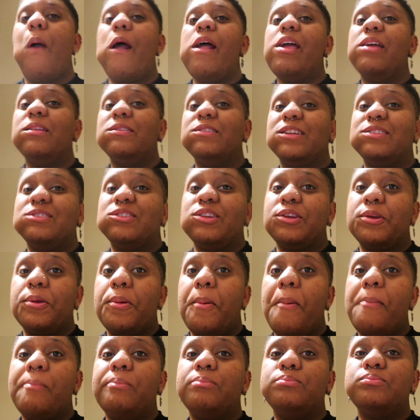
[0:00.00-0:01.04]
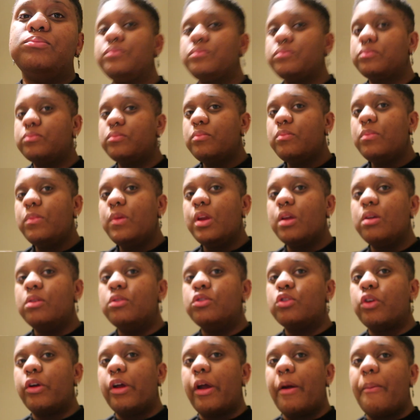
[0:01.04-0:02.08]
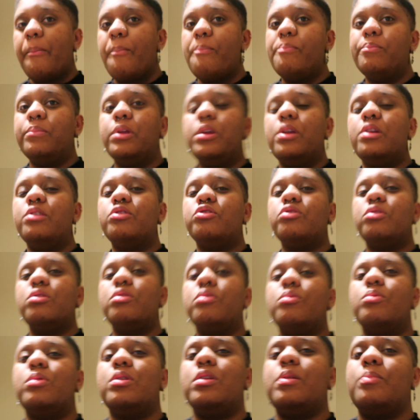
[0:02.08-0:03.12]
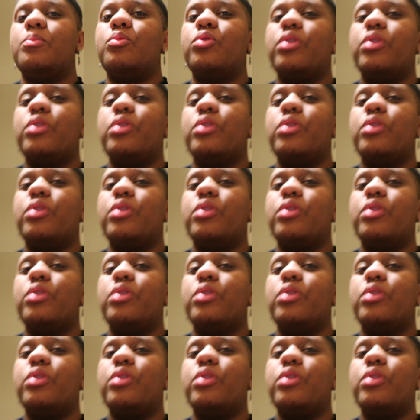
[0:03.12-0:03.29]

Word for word: and that's it so yeah but I'll show you what I'm